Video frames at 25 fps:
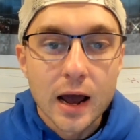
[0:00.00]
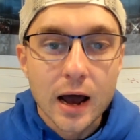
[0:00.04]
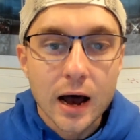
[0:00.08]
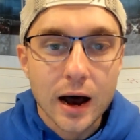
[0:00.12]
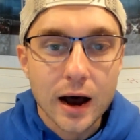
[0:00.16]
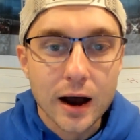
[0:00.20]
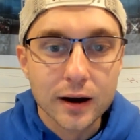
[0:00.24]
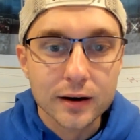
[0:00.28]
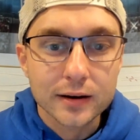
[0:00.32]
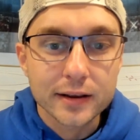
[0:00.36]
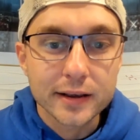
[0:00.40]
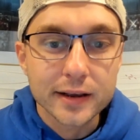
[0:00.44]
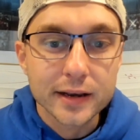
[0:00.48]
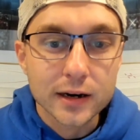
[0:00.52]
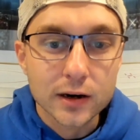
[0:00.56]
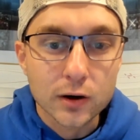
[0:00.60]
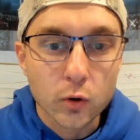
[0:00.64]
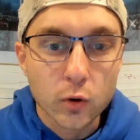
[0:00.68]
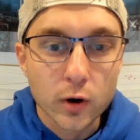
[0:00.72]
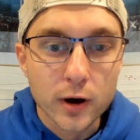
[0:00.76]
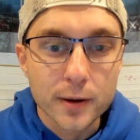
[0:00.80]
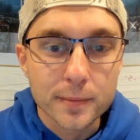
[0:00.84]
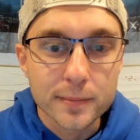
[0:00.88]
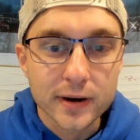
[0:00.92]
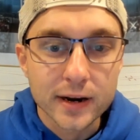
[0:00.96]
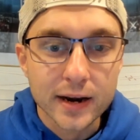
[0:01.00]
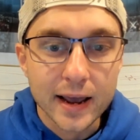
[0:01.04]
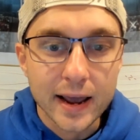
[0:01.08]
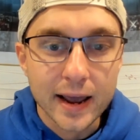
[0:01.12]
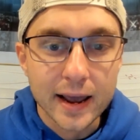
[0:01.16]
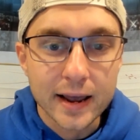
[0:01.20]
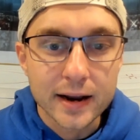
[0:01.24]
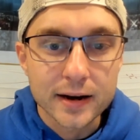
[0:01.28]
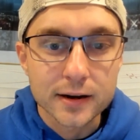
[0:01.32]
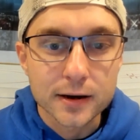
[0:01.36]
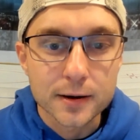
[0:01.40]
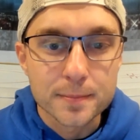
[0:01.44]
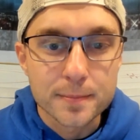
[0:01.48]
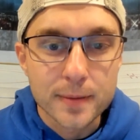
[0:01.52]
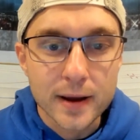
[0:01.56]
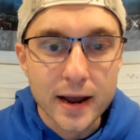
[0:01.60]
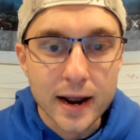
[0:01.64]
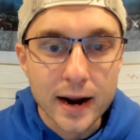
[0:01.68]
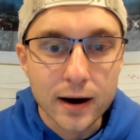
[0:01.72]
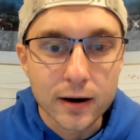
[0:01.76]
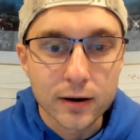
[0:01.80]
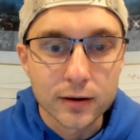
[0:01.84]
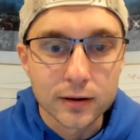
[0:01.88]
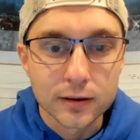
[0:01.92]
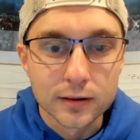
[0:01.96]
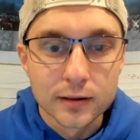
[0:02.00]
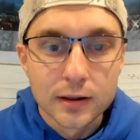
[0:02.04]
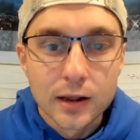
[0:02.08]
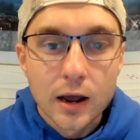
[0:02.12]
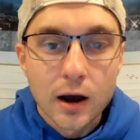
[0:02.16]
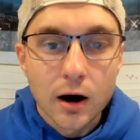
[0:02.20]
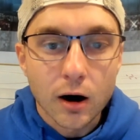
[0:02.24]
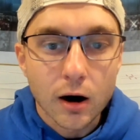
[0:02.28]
hockey equipment and apparel,